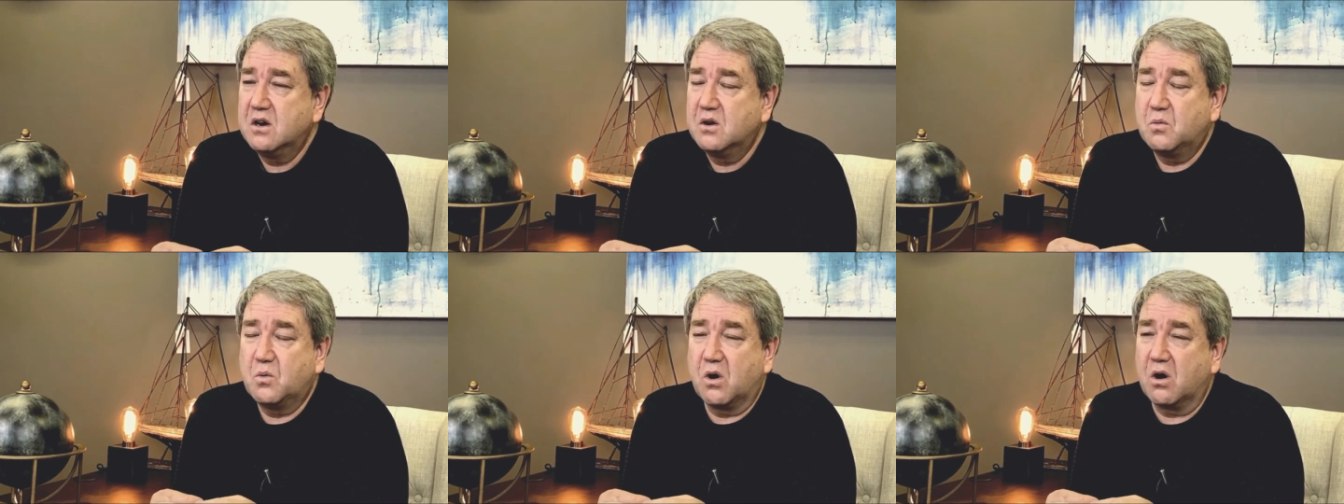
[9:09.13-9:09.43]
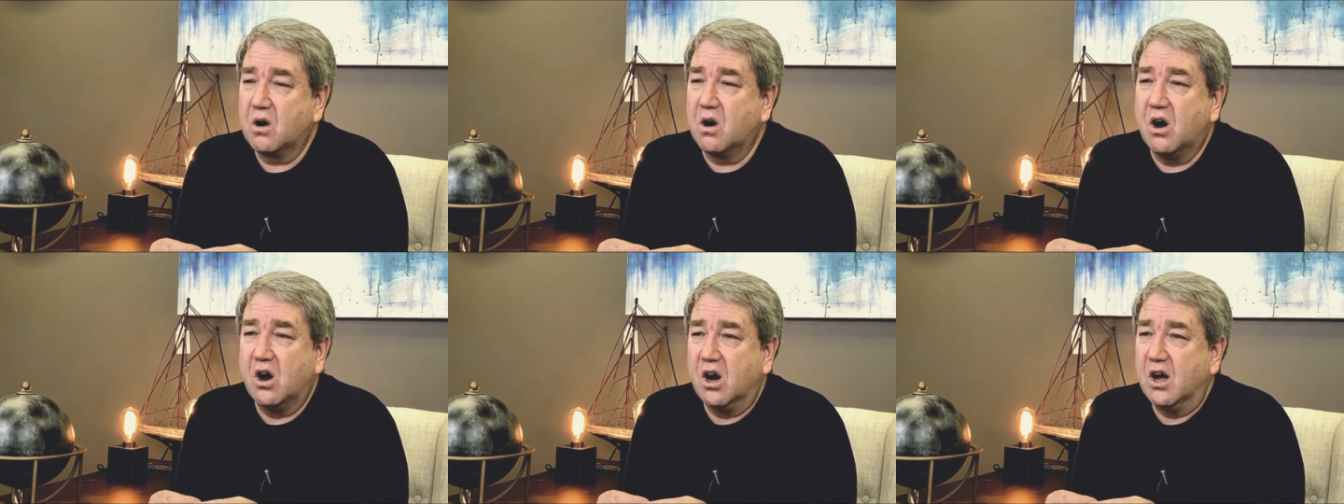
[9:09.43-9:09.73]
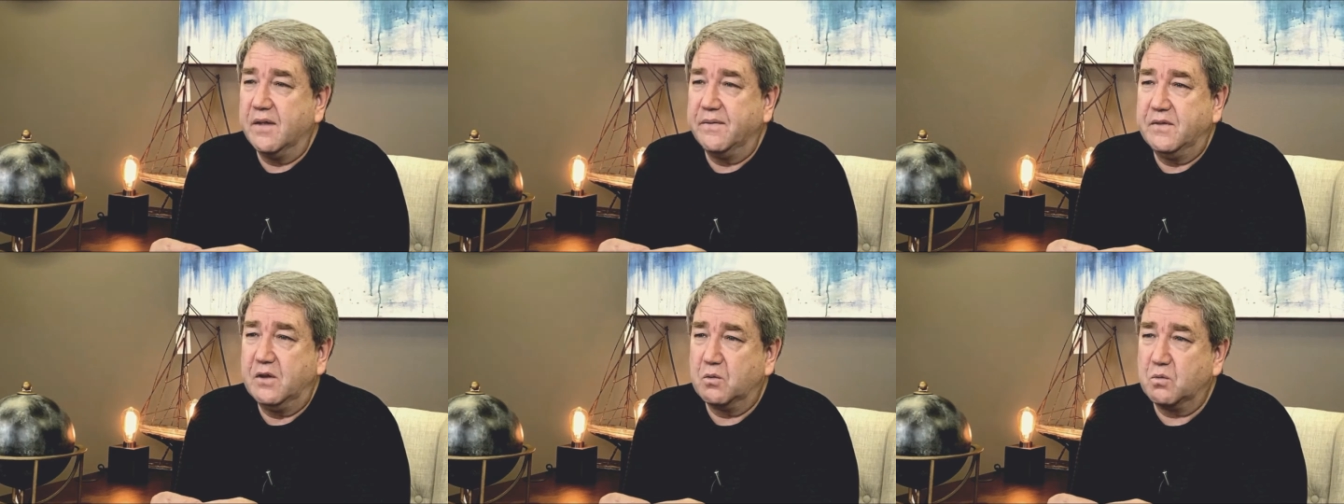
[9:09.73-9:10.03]
where
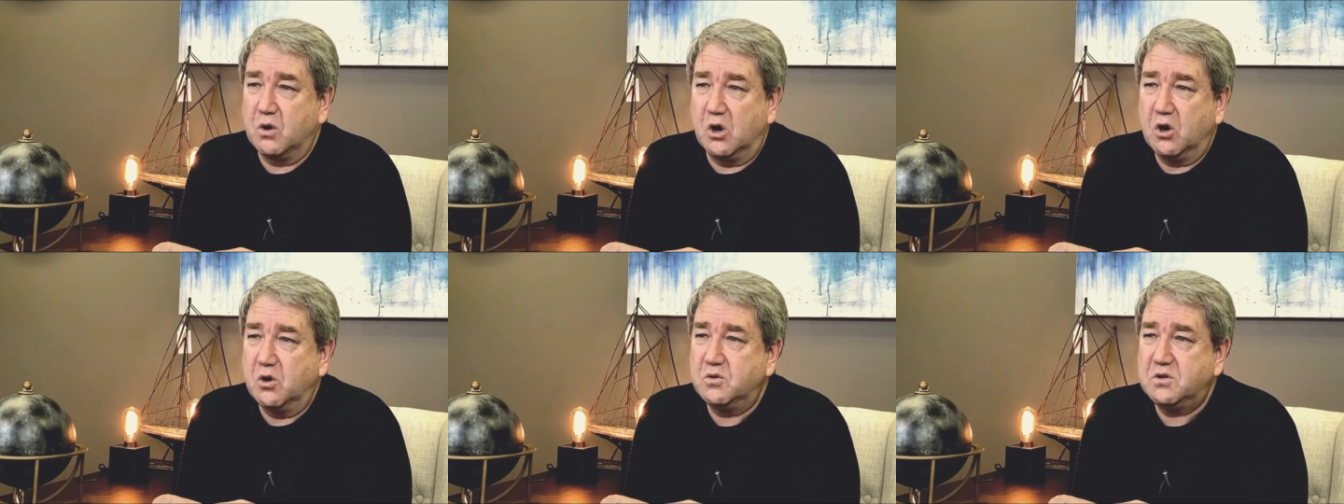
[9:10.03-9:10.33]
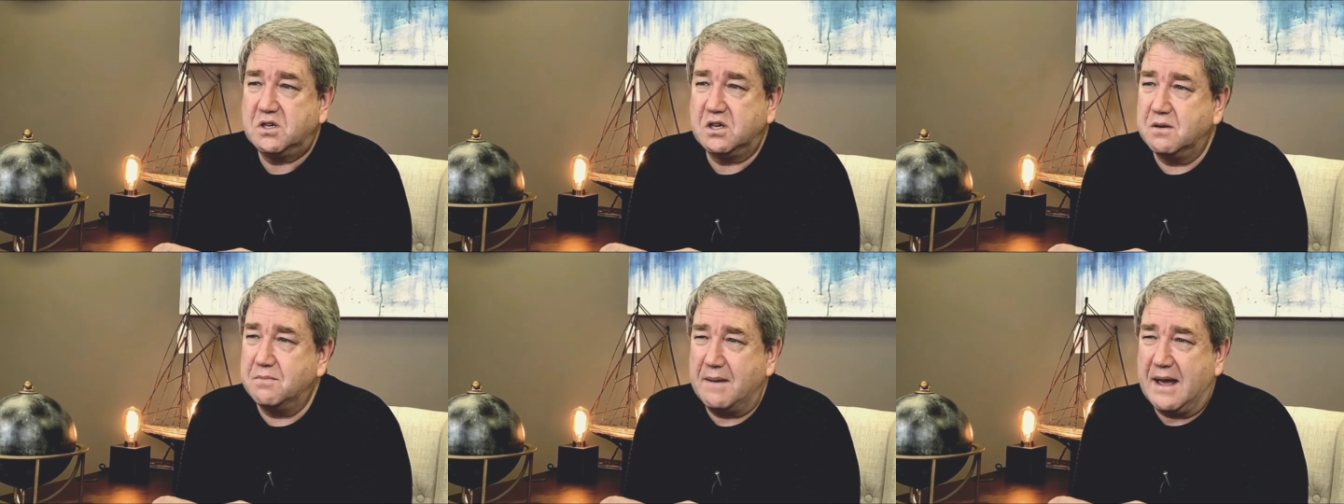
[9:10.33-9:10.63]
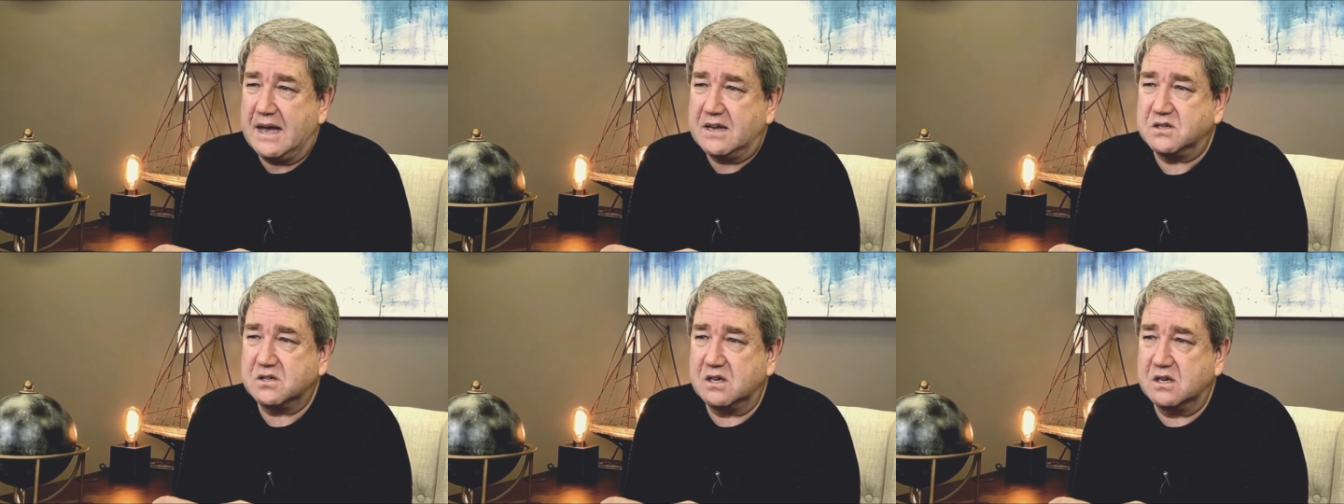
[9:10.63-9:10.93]
on the road to
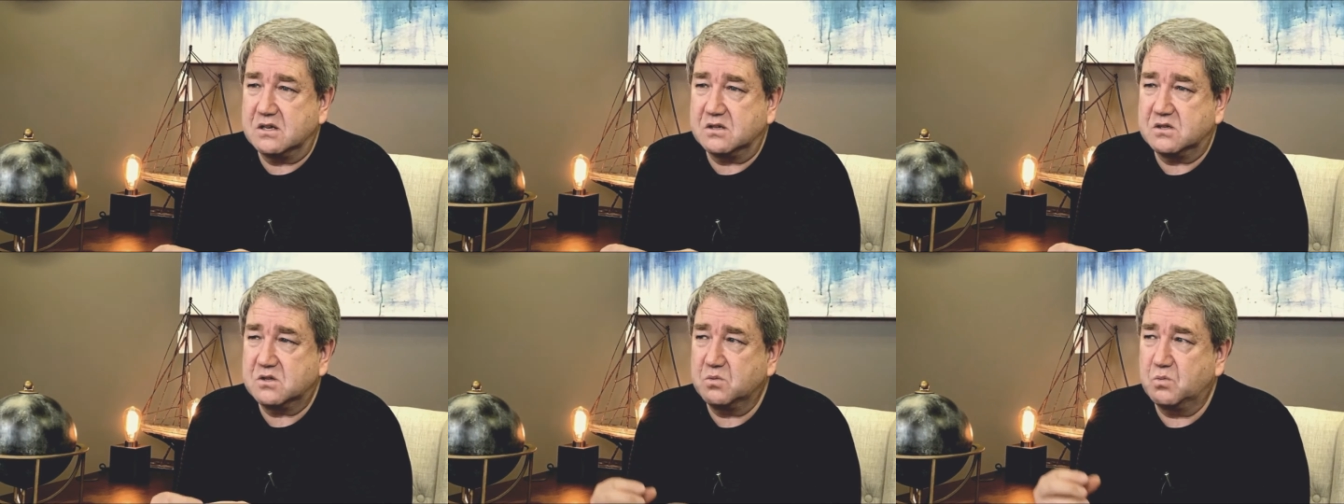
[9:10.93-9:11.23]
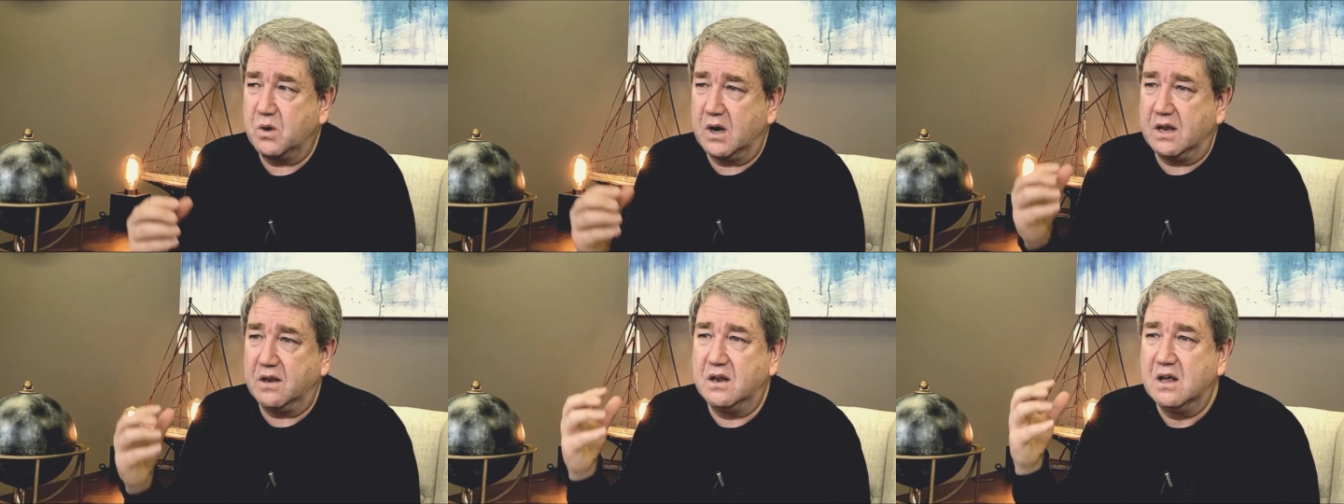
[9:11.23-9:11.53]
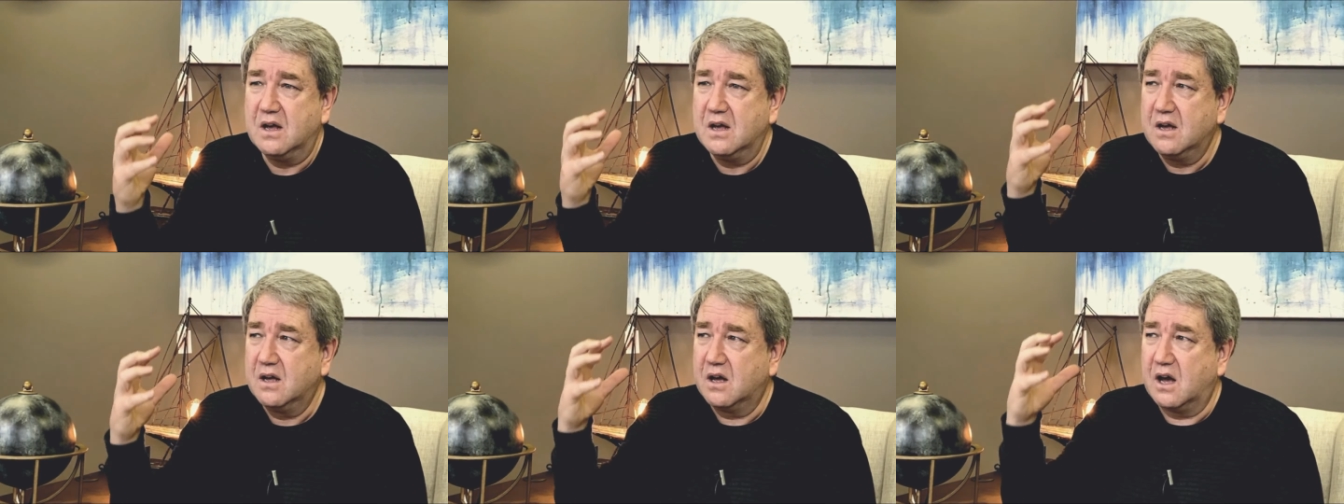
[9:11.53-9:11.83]
Damascus, when
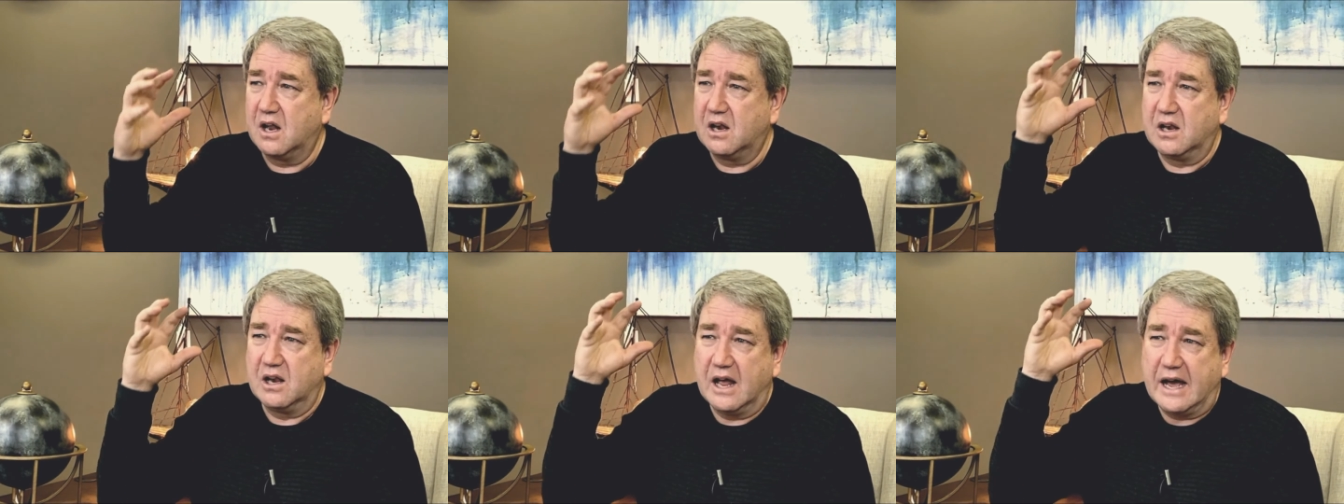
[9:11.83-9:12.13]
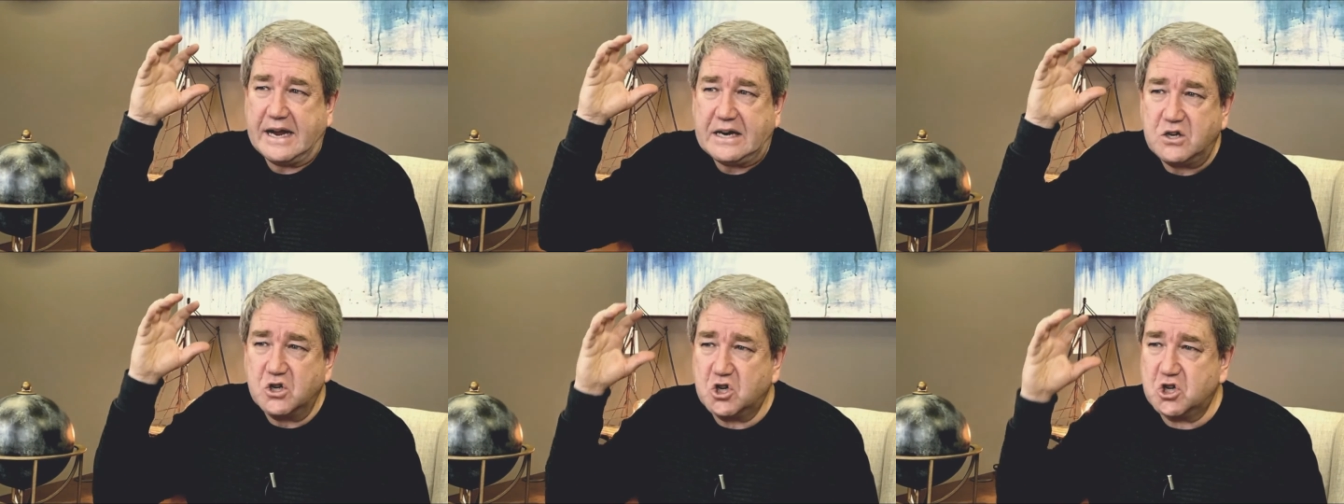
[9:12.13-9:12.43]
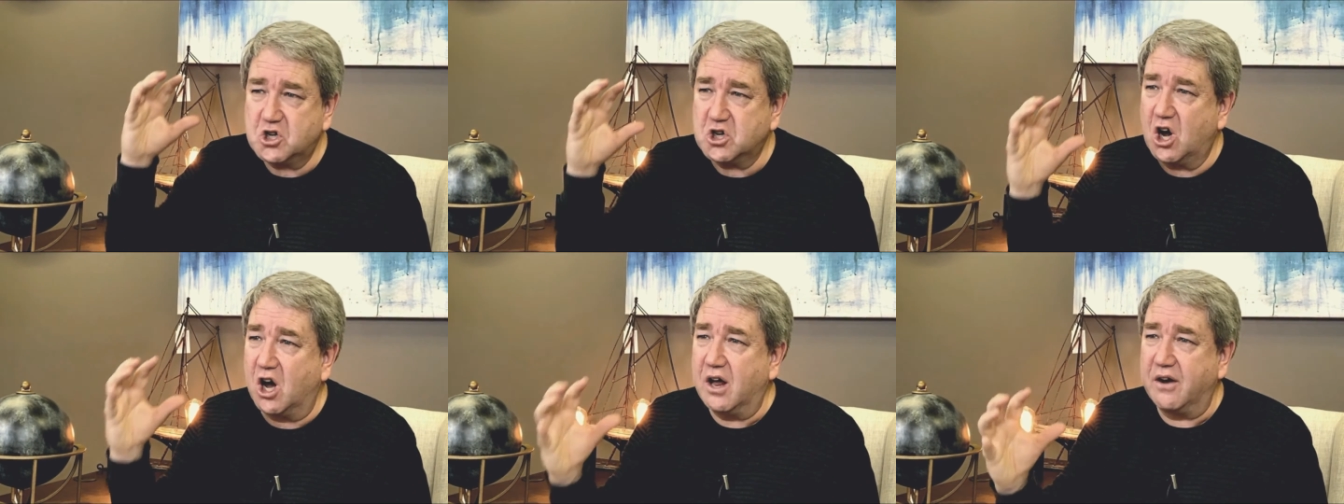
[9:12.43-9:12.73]
a light
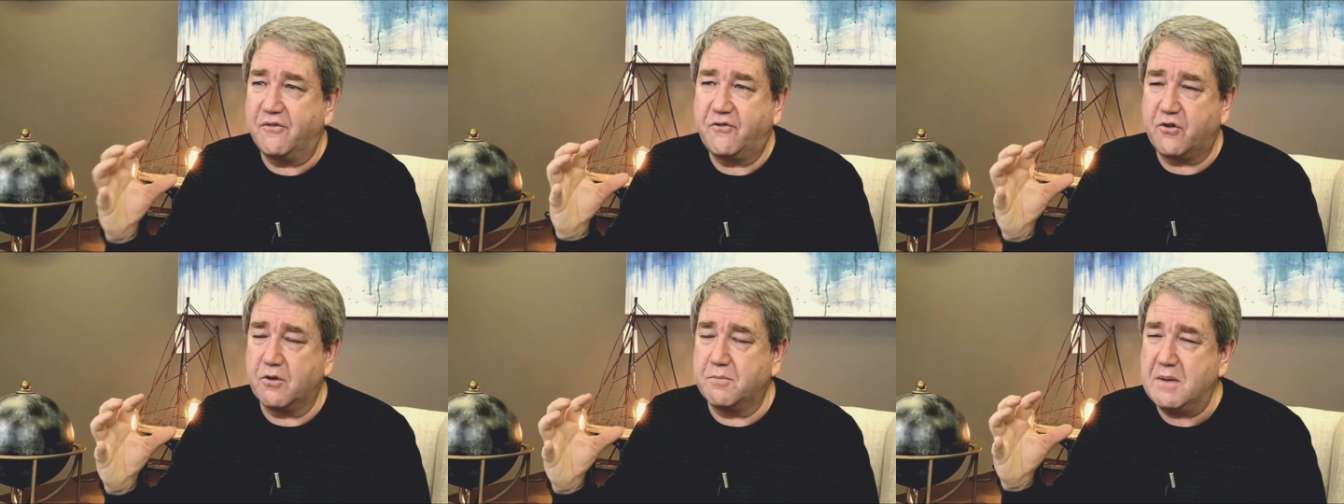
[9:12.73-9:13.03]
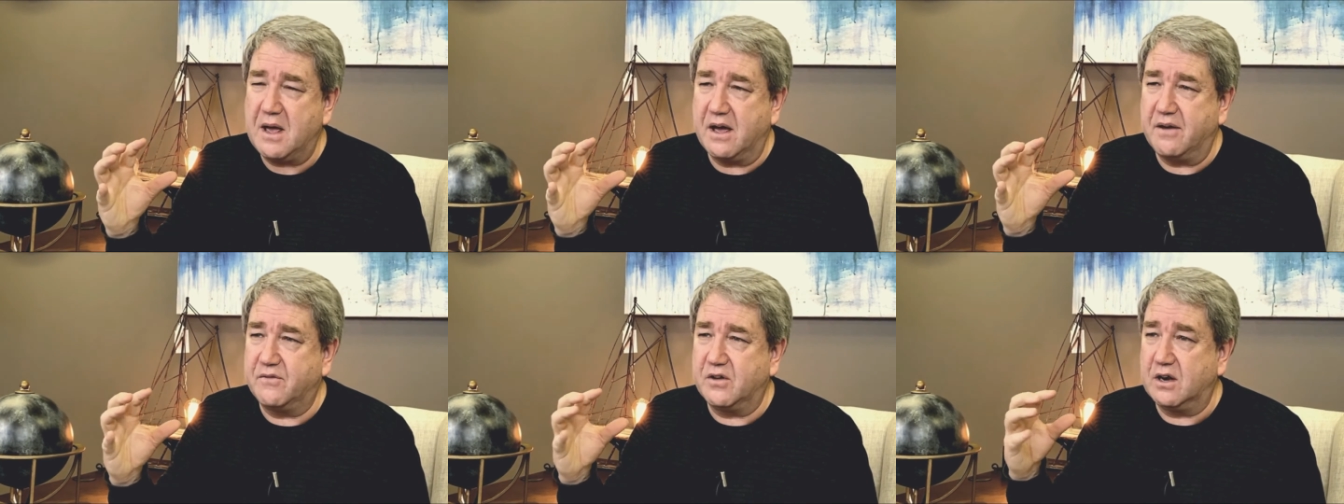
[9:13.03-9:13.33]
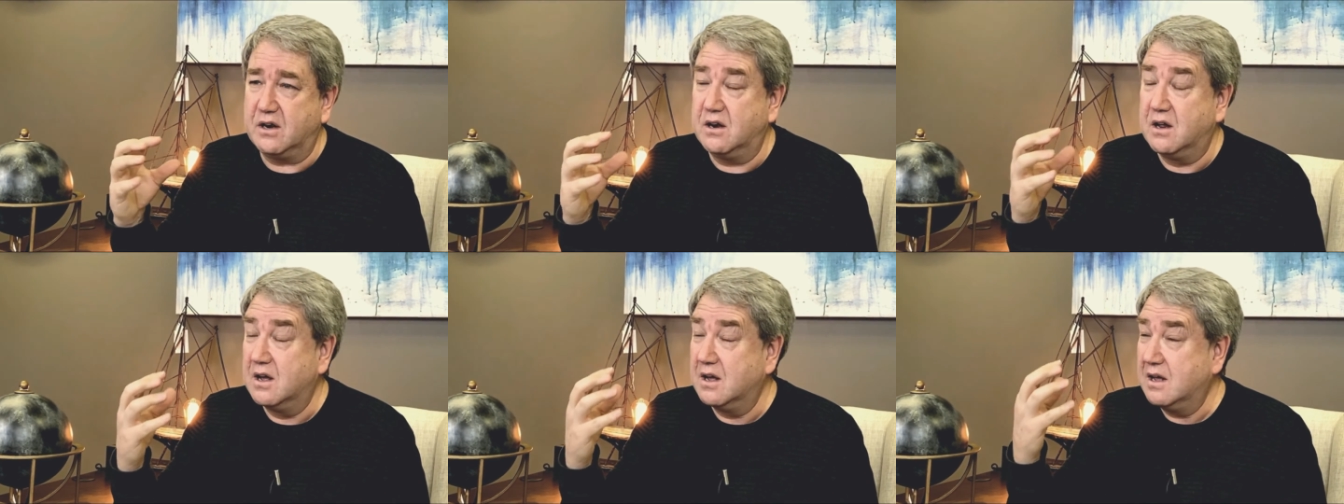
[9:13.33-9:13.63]
shone from heaven,